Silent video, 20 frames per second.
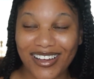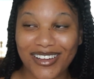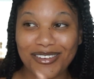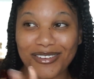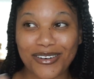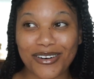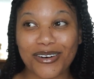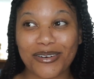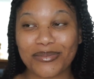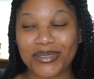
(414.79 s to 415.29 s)

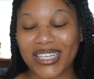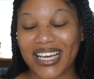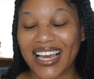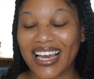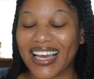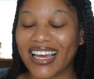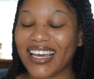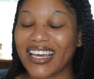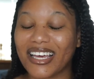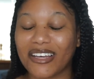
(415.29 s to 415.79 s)
You know what I'm
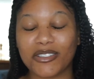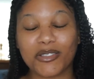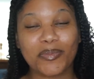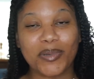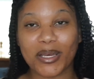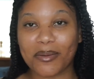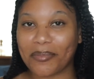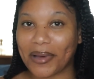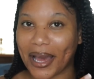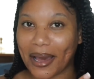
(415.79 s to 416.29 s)
saying? It gives
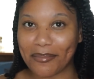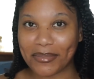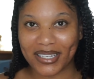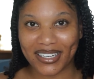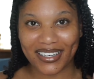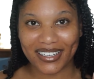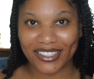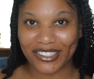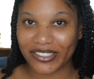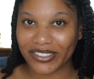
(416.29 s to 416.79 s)
big bad
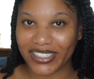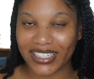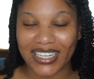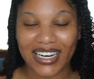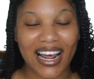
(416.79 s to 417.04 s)
bee energy,